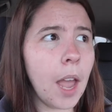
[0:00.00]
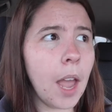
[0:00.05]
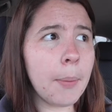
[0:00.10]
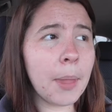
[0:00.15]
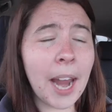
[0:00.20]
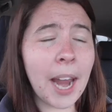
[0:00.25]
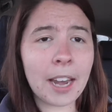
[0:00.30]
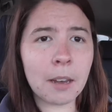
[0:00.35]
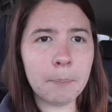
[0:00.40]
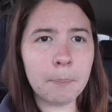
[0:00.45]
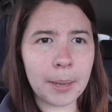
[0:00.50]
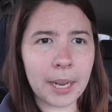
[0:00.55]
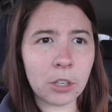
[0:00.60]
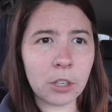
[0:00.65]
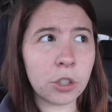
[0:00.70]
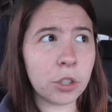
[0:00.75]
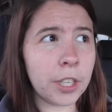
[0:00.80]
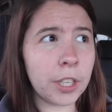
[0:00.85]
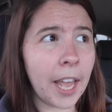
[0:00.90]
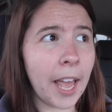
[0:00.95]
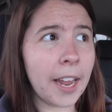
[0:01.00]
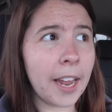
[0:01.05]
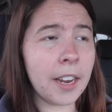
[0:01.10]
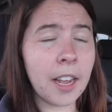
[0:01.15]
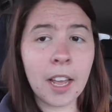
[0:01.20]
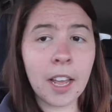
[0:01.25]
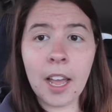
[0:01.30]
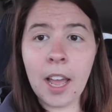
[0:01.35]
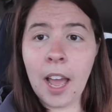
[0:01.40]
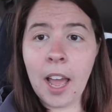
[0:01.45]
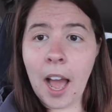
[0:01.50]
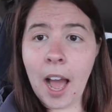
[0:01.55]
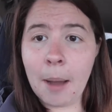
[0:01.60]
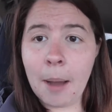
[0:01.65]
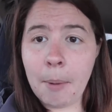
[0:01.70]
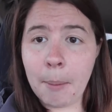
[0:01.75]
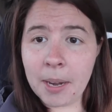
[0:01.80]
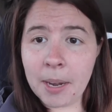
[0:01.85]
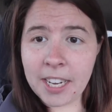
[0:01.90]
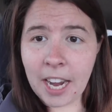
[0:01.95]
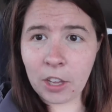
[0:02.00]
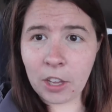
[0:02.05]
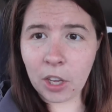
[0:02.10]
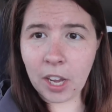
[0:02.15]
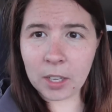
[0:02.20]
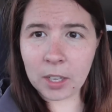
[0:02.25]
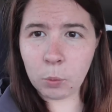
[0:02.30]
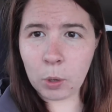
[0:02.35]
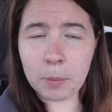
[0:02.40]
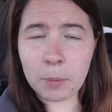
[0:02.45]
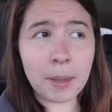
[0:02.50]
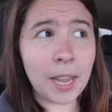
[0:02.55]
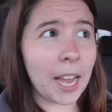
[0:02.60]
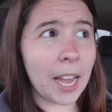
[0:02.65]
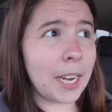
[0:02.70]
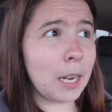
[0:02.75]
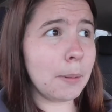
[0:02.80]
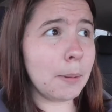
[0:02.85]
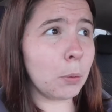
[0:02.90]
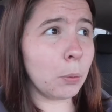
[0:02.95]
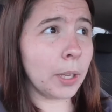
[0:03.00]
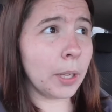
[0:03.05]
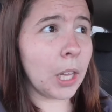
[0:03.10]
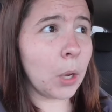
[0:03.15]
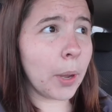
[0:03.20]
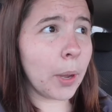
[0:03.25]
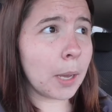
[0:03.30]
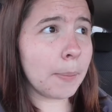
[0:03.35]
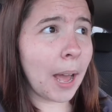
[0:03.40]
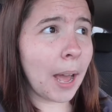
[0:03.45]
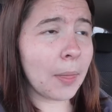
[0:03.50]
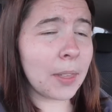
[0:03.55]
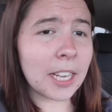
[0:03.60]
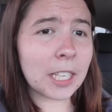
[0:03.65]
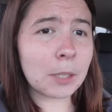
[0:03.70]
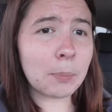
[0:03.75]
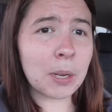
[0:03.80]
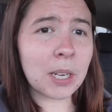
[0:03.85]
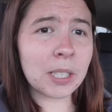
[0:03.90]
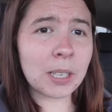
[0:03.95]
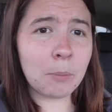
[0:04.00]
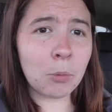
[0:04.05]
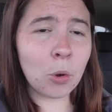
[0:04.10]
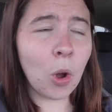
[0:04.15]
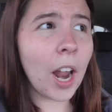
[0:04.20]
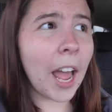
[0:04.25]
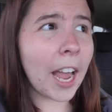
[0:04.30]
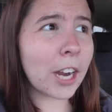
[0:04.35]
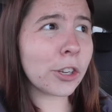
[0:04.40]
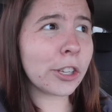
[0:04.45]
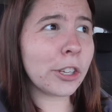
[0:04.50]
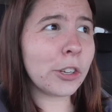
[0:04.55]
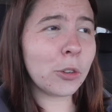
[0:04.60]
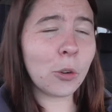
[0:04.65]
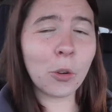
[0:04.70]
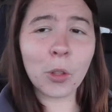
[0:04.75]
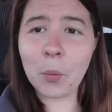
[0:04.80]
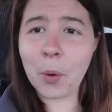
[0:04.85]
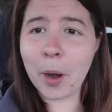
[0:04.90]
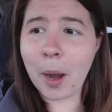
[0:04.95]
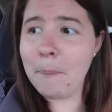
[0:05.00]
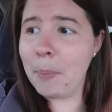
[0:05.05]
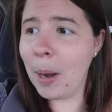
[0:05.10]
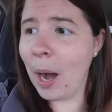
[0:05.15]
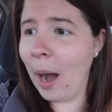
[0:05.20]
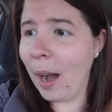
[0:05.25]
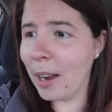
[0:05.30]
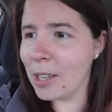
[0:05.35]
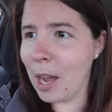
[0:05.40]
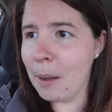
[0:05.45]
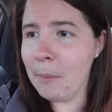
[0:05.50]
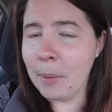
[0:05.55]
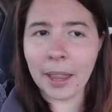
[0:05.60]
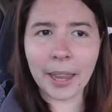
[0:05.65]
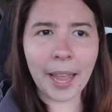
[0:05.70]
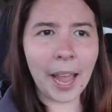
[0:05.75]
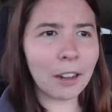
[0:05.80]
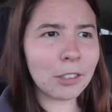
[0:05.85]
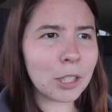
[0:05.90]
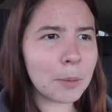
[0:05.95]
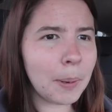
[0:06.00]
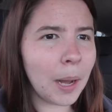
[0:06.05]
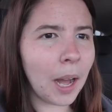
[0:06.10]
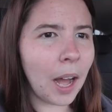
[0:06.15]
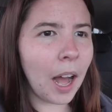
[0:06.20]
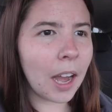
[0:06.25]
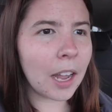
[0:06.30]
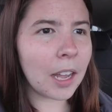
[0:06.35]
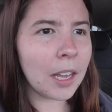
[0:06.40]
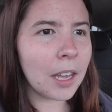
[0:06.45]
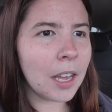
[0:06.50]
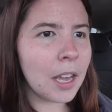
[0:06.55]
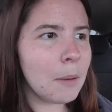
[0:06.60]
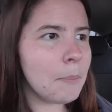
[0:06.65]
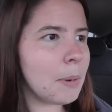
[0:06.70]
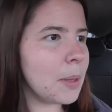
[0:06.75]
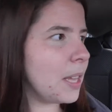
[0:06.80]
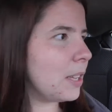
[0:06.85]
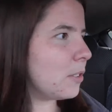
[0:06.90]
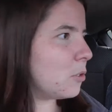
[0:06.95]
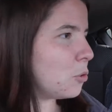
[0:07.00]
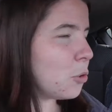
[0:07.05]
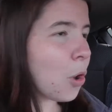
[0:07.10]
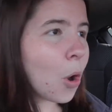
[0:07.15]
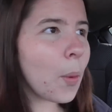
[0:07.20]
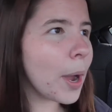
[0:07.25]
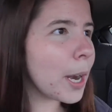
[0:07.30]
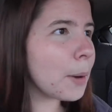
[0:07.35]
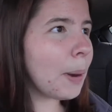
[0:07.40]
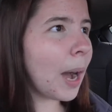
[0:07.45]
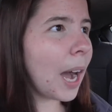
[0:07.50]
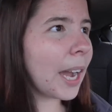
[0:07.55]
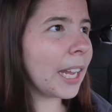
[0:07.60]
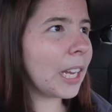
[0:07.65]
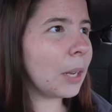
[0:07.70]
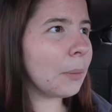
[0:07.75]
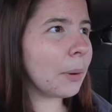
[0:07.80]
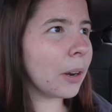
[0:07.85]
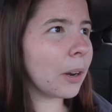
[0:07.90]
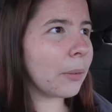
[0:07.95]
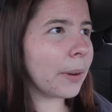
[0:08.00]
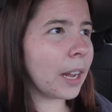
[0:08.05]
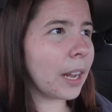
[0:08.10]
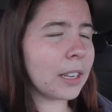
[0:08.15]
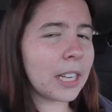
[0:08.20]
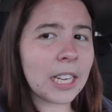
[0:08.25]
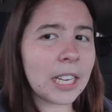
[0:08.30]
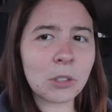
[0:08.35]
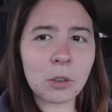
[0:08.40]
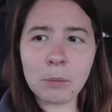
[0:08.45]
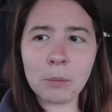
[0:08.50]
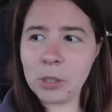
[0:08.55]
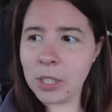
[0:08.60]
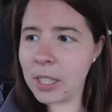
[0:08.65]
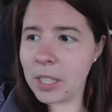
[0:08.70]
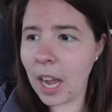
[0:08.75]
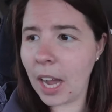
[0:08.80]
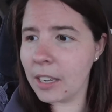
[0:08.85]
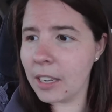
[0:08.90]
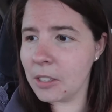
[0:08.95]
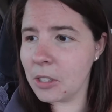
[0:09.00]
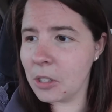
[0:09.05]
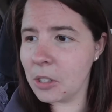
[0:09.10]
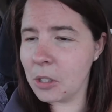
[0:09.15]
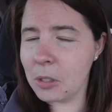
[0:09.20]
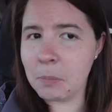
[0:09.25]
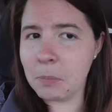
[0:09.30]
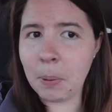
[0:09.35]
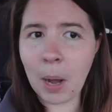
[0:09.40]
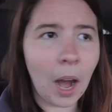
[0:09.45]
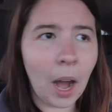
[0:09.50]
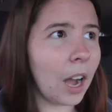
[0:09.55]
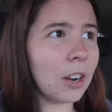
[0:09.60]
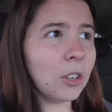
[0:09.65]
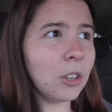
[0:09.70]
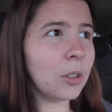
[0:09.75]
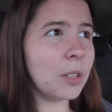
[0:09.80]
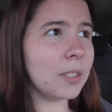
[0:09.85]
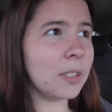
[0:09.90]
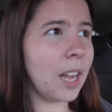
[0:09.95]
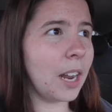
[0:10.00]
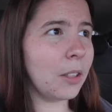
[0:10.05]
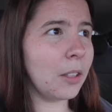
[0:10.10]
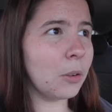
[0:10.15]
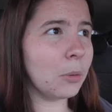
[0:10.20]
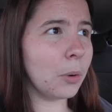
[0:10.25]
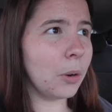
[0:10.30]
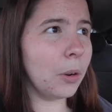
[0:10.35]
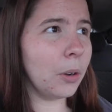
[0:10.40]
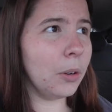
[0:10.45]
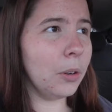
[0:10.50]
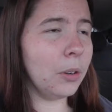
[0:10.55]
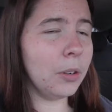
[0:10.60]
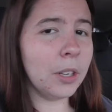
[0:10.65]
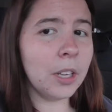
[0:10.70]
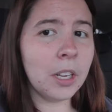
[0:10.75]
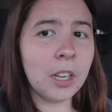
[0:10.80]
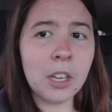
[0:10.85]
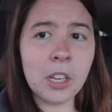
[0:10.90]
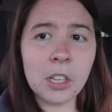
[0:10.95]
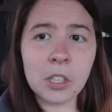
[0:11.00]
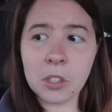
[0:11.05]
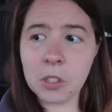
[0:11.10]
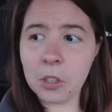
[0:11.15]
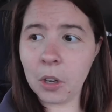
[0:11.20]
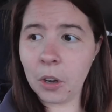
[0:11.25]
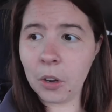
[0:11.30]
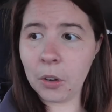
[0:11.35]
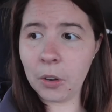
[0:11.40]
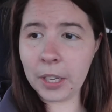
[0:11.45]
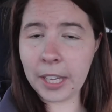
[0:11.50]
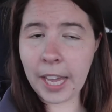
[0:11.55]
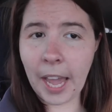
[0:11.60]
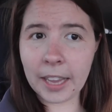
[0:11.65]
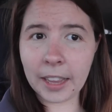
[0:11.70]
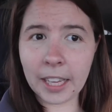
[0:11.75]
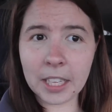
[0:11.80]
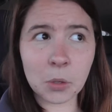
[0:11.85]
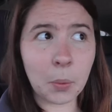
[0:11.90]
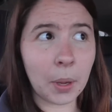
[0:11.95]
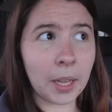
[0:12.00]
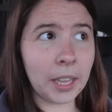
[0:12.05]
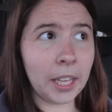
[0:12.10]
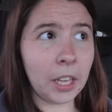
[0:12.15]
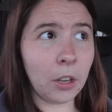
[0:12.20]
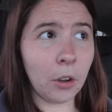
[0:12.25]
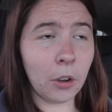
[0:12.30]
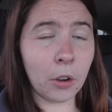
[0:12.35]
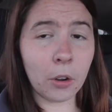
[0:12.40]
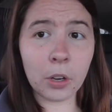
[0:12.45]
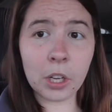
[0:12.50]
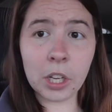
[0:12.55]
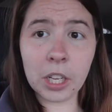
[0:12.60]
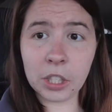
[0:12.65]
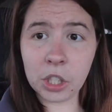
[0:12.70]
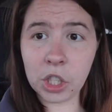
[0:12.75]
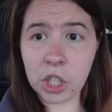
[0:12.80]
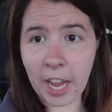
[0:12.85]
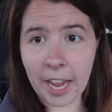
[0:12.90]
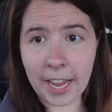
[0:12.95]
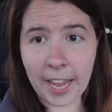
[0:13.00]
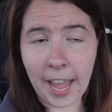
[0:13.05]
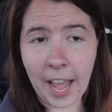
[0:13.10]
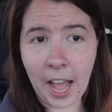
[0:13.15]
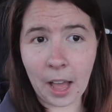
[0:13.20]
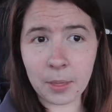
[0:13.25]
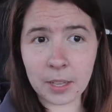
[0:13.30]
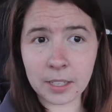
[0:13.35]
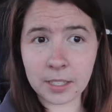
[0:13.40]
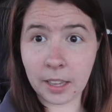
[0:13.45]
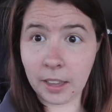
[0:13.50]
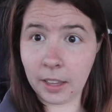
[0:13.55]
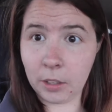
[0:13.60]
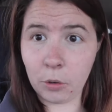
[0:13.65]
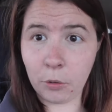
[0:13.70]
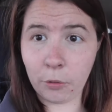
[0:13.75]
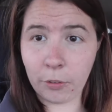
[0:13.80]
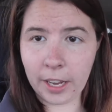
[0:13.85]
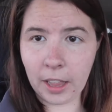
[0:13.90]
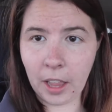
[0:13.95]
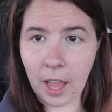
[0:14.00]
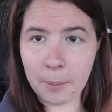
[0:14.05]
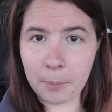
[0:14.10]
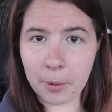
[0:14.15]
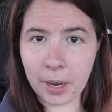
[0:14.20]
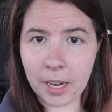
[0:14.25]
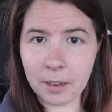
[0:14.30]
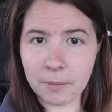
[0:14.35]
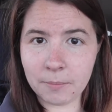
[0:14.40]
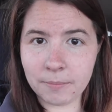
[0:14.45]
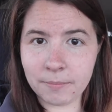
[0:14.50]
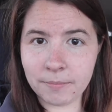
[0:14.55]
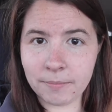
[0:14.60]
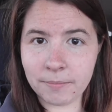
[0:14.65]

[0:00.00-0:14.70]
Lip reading: And that I hadn't been to yet. I'm going to take you guys with me. I need to be really quick about this because I'm not actually sure that where I'm parked I'm allowed to park, but there's nowhere to park anywhere around here, so I'm just kind of parked on the side of the road. So yeah, let's quickly go and check out this little free library.